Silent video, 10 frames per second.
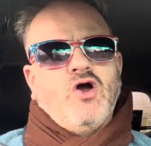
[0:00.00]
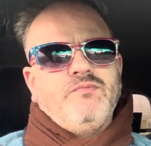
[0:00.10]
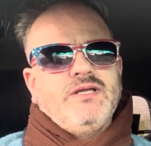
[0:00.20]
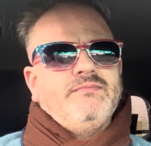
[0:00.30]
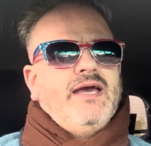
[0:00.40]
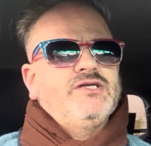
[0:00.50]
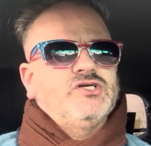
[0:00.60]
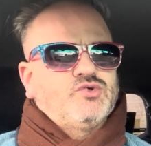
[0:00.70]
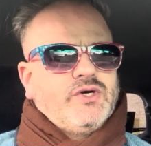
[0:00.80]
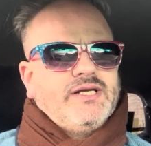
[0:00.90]
opening match
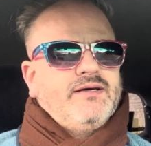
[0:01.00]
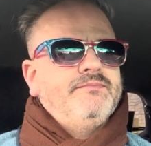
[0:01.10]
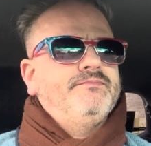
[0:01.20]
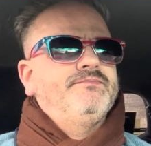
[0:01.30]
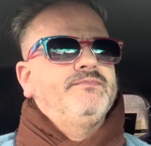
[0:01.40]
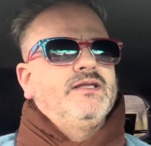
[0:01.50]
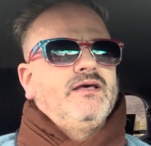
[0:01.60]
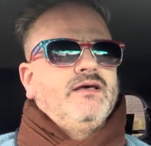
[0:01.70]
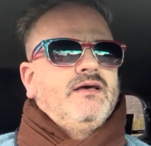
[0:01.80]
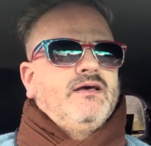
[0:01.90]
at Twickenham
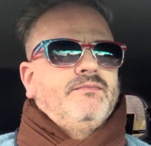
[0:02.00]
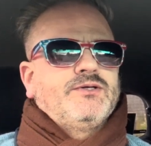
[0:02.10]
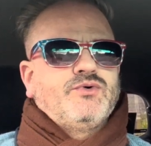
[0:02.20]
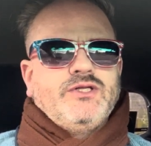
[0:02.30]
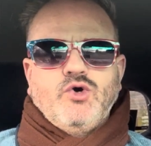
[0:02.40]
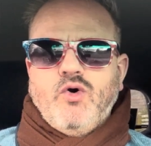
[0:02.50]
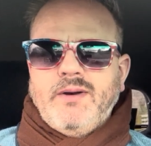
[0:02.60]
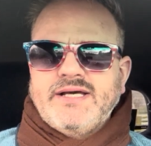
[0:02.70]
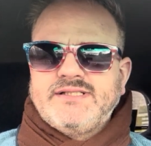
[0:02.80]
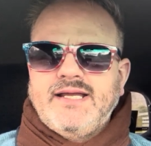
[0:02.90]
between the All
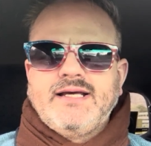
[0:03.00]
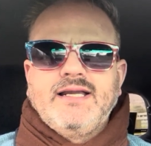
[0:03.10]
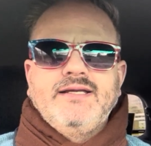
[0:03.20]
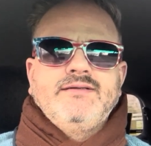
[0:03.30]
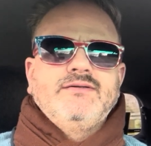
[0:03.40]
Blacks and England,